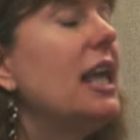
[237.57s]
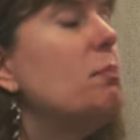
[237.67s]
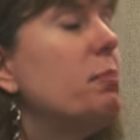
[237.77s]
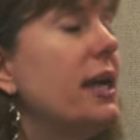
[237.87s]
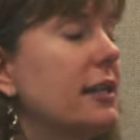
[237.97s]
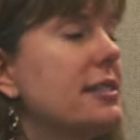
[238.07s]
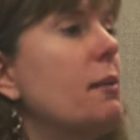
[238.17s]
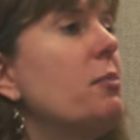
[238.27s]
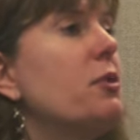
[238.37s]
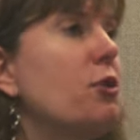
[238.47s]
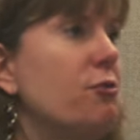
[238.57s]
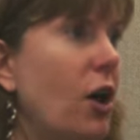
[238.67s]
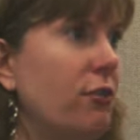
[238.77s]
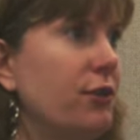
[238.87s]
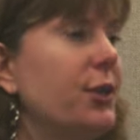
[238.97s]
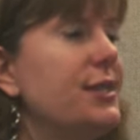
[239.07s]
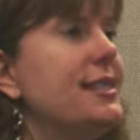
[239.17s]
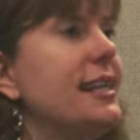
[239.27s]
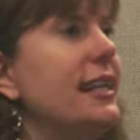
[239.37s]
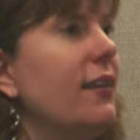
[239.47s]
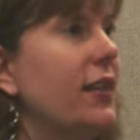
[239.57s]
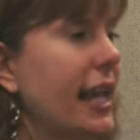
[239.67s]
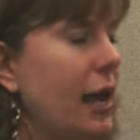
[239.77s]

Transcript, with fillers: He picks up the revolver sitting on the